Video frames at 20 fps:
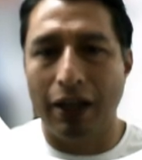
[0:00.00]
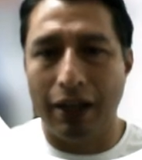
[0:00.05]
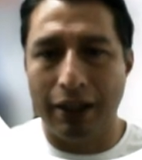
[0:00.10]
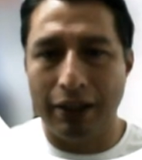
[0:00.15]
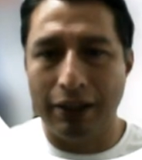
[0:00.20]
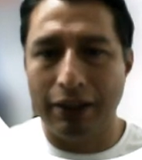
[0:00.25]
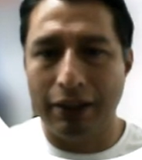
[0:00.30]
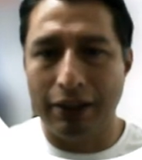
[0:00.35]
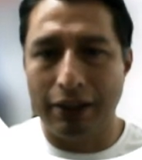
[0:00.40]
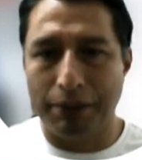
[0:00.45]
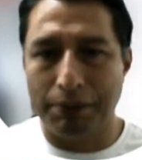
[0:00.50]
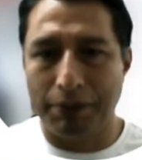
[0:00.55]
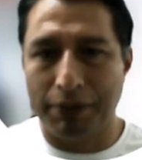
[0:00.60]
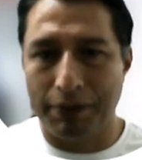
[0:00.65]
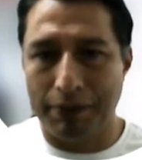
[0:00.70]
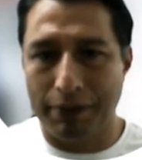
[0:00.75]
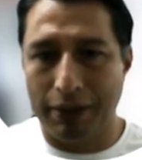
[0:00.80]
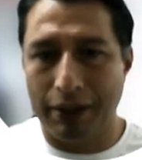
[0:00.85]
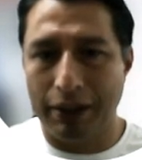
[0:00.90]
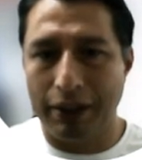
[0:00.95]
the
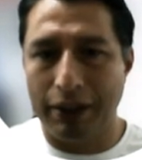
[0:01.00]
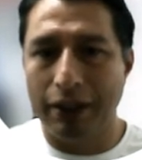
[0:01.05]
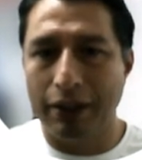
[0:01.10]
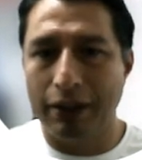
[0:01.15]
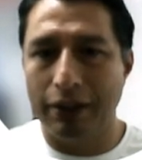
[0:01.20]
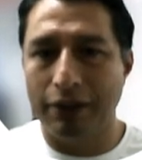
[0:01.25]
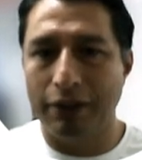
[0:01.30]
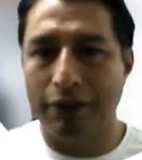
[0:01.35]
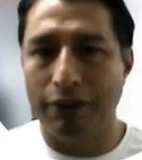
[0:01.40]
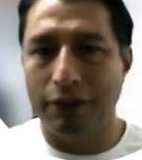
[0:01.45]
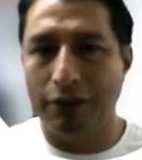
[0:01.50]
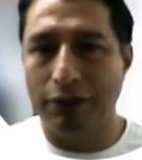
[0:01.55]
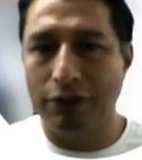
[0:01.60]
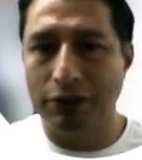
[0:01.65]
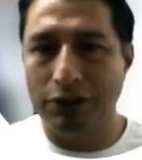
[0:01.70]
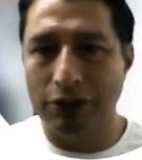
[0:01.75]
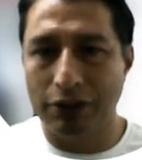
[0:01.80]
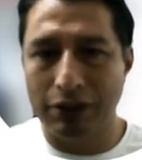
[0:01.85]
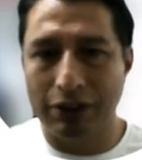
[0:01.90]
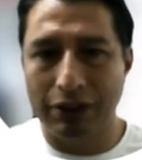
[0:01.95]
primary function
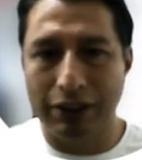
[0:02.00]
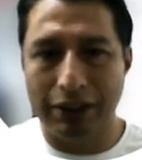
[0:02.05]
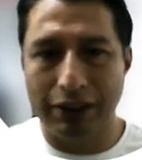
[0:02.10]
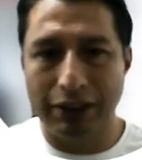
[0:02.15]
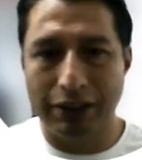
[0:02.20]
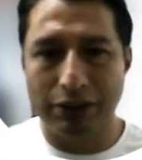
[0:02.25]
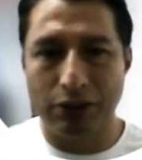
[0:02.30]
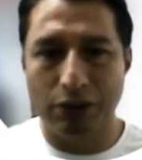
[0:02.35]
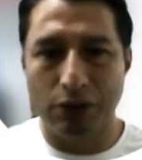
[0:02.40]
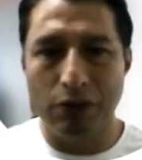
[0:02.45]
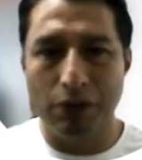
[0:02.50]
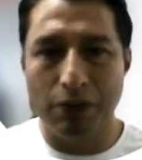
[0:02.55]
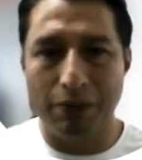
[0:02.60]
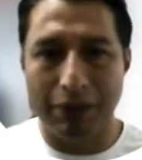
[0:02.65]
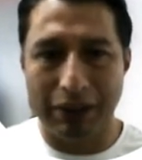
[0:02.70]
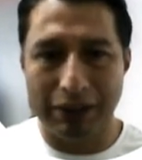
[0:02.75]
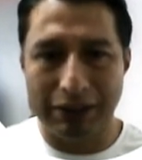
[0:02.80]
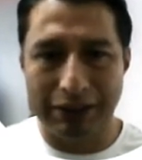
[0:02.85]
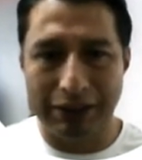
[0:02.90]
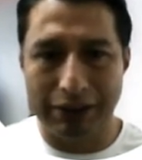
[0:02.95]
is to
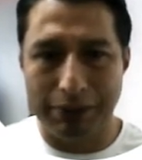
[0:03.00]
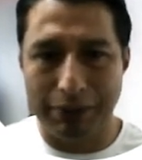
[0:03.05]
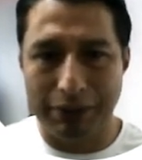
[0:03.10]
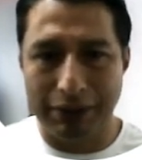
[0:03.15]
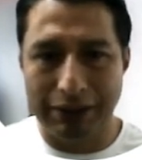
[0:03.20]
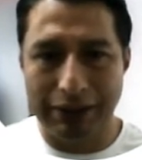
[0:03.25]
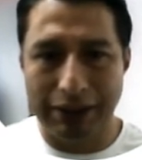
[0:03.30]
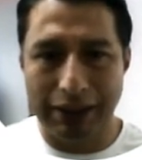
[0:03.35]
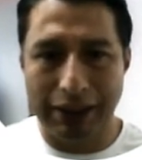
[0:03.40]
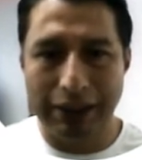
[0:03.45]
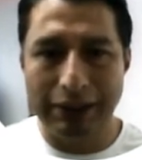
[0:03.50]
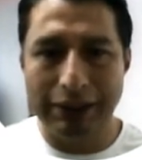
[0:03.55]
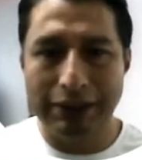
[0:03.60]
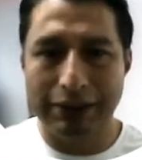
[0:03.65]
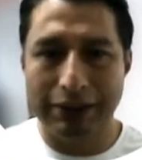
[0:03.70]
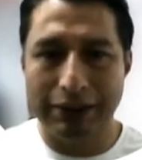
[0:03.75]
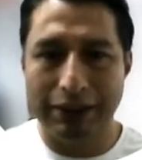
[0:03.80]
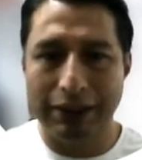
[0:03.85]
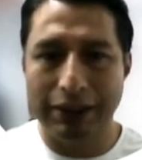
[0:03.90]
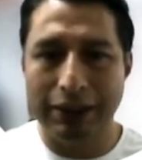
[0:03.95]
maximize the
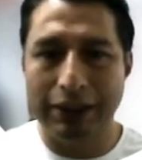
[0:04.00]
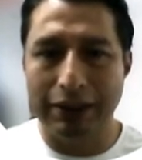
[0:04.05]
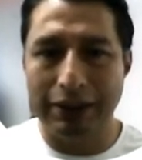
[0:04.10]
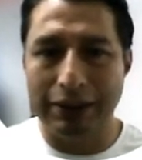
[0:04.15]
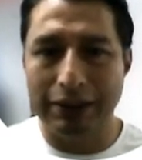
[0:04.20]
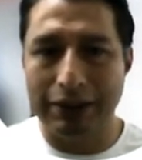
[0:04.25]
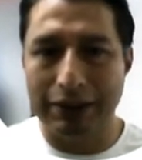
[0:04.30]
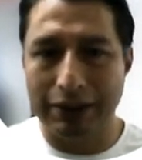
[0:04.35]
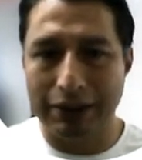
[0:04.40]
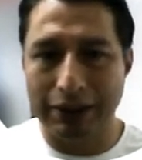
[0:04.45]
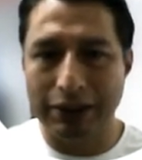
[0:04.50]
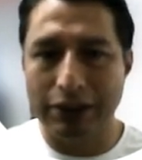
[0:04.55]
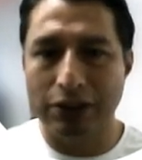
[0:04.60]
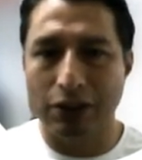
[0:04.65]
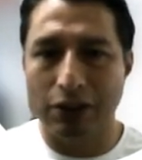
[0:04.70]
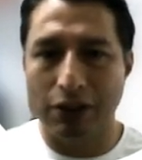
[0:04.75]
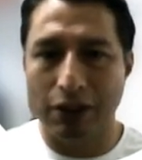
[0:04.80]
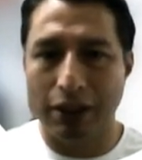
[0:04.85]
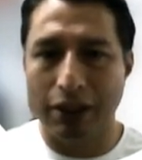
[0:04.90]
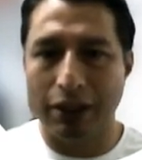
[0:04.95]
incident
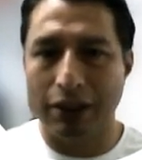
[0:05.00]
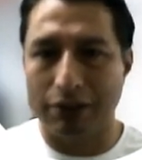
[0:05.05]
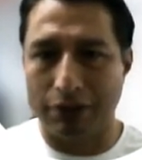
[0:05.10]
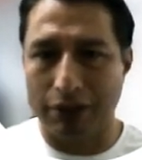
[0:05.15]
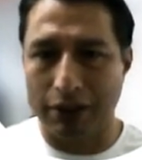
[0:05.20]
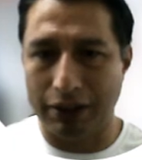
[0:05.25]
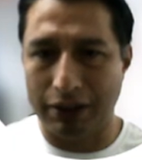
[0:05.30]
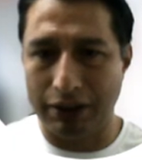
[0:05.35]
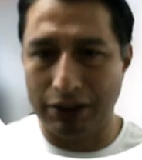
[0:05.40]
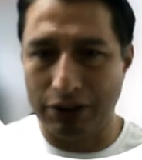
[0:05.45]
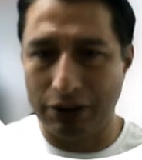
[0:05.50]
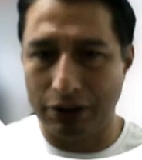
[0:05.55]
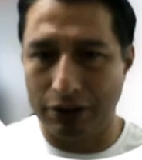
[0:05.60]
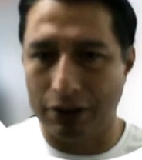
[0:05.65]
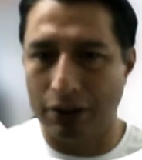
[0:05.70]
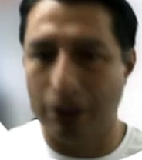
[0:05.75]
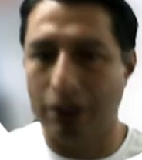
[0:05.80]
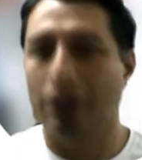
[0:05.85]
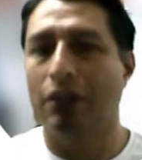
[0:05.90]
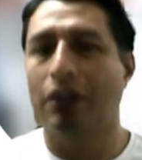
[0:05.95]
solar radiation.
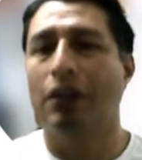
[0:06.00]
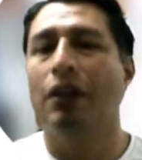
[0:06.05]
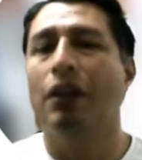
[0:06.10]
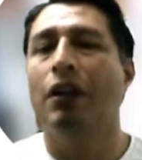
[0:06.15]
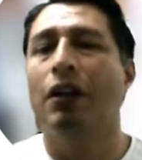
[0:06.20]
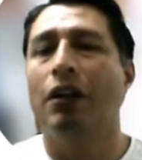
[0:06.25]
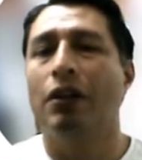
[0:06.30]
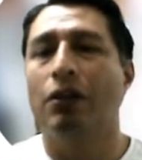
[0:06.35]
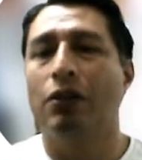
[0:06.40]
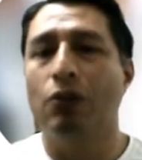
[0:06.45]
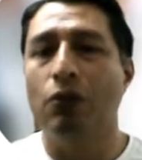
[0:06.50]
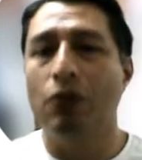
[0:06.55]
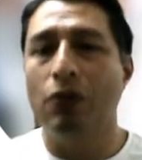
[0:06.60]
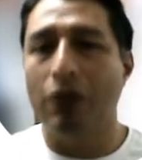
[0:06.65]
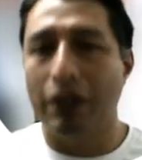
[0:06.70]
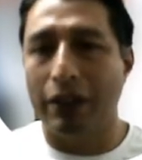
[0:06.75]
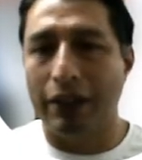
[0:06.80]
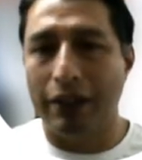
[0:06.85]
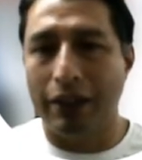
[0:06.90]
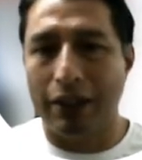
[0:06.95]
To
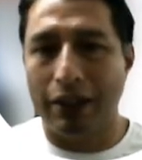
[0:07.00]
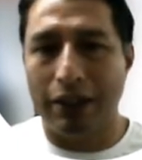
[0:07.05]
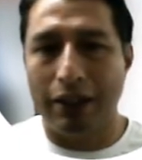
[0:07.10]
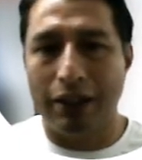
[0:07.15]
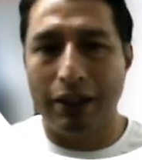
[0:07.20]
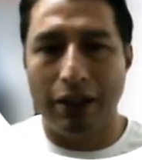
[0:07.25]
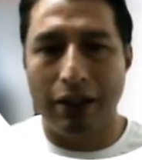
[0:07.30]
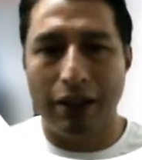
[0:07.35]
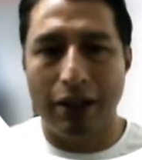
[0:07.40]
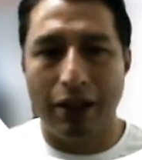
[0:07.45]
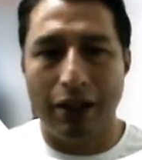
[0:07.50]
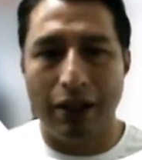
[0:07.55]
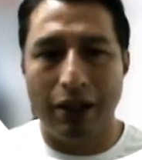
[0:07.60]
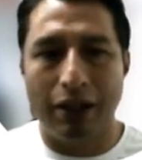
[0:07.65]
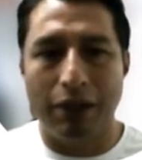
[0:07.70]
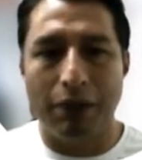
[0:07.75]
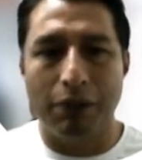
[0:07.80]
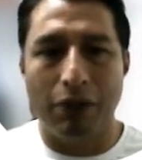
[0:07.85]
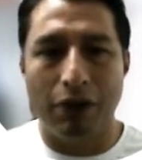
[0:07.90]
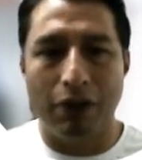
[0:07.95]
generate
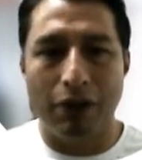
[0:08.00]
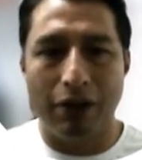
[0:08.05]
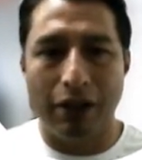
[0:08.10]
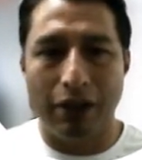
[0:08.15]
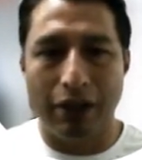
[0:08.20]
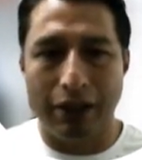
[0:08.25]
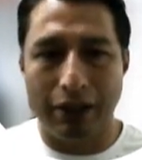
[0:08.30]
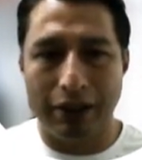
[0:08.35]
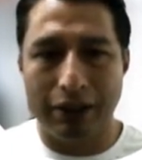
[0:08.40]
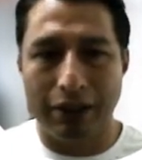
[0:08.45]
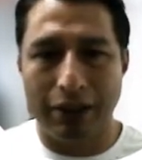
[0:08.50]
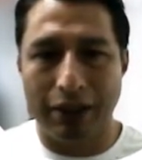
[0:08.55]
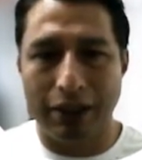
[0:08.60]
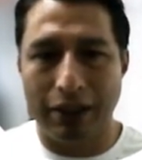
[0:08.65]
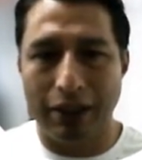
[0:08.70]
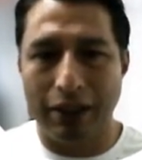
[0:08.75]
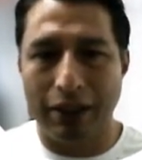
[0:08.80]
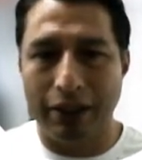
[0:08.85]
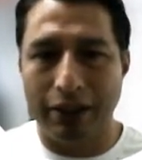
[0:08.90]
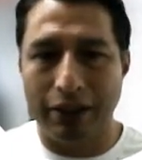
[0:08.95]
more electrical
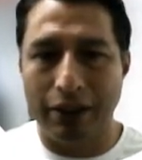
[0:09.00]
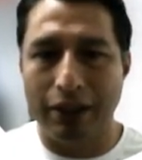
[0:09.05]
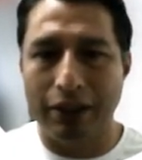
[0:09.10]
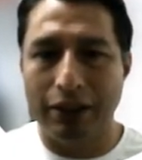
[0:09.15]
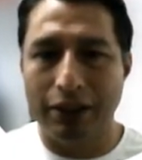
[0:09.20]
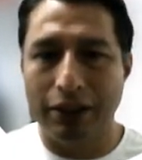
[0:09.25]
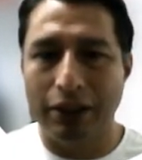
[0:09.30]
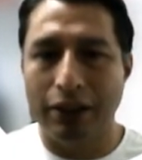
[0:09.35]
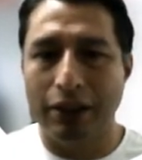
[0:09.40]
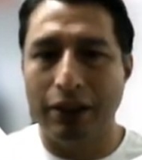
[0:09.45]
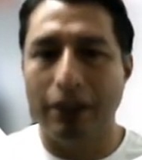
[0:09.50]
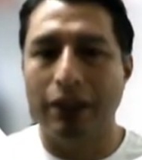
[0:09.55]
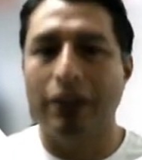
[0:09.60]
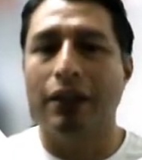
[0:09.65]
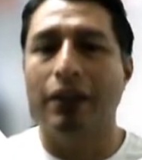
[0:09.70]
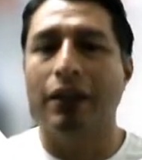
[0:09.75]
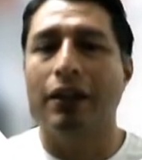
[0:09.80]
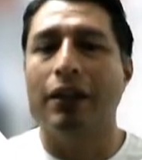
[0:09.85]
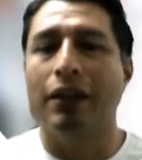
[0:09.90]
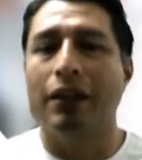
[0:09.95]
energy,
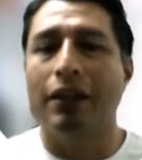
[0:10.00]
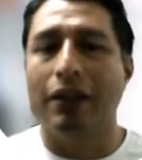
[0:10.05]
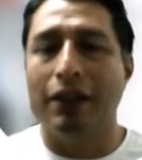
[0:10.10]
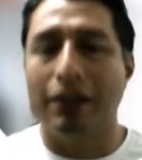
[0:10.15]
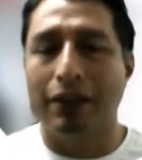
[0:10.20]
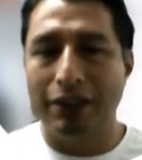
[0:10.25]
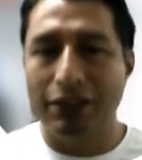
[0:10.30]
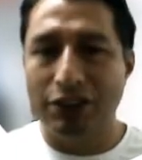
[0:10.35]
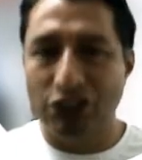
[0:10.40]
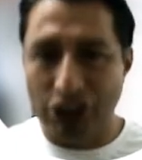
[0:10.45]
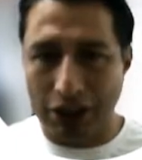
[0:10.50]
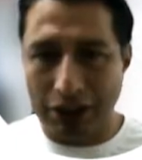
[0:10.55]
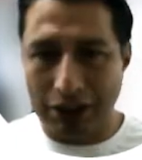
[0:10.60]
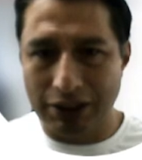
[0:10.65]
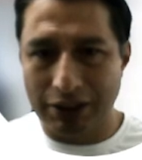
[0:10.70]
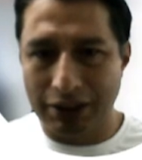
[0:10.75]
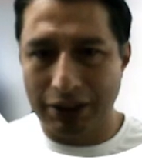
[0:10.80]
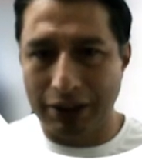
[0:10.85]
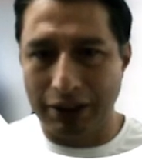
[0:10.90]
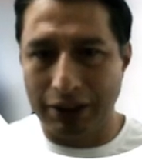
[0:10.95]
this change
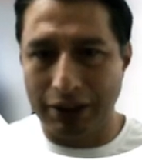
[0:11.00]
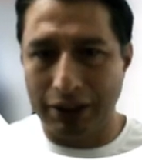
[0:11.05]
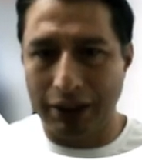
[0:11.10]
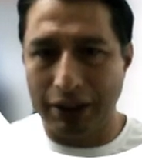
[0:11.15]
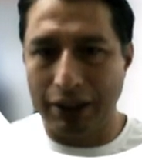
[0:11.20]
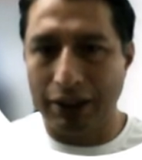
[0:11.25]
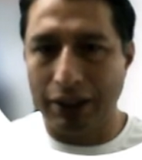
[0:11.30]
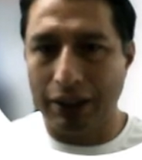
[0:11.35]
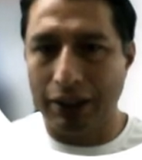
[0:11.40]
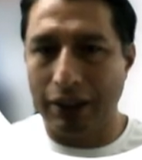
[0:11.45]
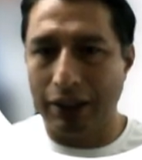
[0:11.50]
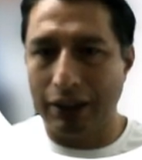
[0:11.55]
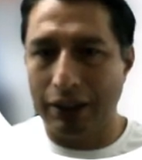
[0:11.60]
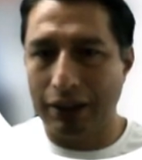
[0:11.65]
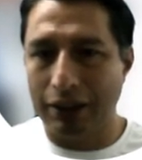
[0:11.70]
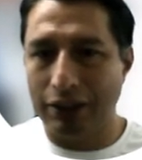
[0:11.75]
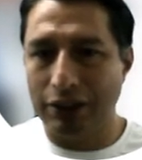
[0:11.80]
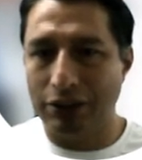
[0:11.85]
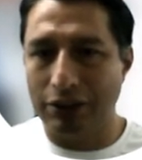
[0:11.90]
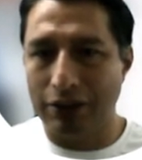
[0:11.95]
in the inclination
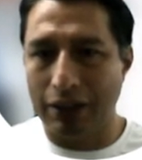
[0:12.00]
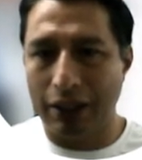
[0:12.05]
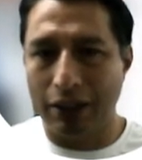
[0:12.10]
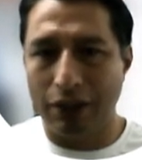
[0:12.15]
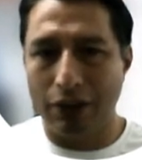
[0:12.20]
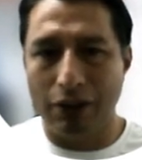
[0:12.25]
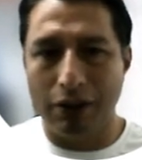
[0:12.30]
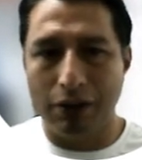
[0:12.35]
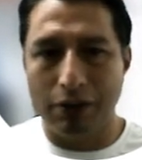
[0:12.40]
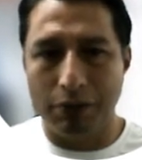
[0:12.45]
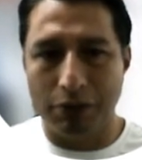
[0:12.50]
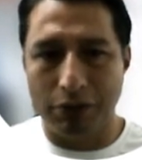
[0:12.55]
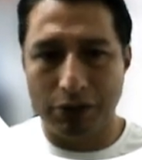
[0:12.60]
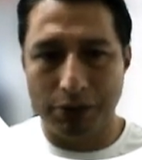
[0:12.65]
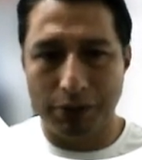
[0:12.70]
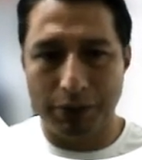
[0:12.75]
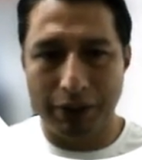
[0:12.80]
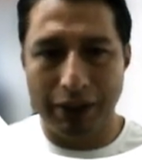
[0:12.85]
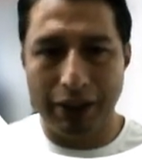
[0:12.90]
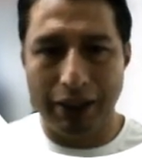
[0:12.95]
angle must be
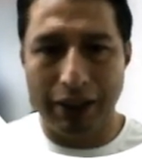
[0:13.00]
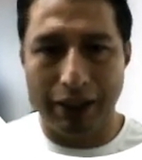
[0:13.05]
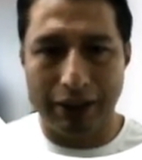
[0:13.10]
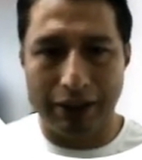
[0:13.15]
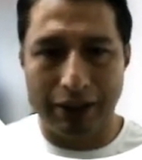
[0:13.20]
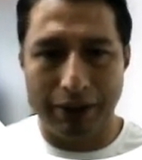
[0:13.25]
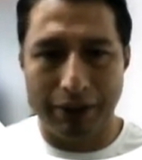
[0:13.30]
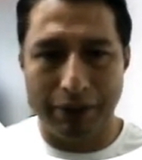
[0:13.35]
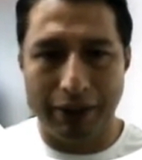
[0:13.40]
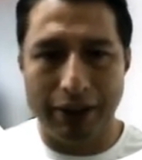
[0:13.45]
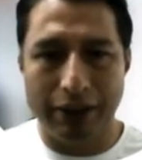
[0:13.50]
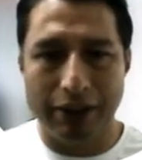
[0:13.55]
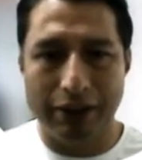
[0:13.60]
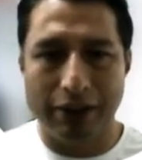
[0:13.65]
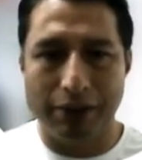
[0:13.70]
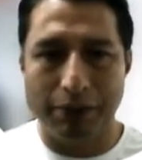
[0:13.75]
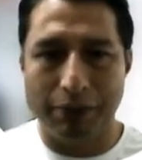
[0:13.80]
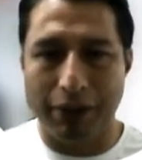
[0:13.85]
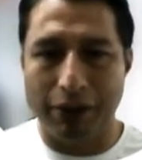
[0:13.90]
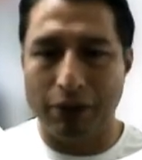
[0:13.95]
activated
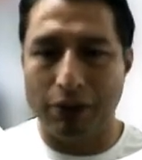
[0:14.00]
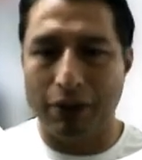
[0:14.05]
manually.